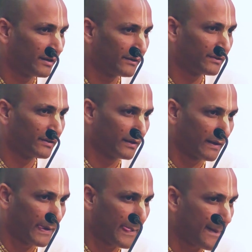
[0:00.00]
nature,
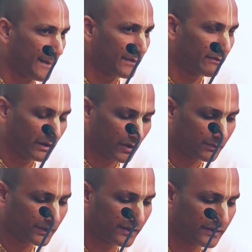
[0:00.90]
he will
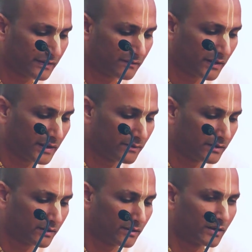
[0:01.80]
not be satisfied
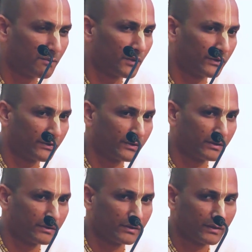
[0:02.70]
with the
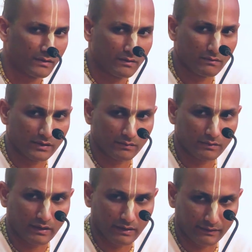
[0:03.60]
possession one
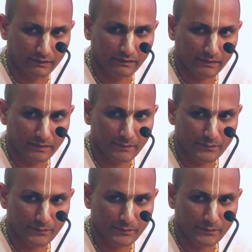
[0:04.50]
has.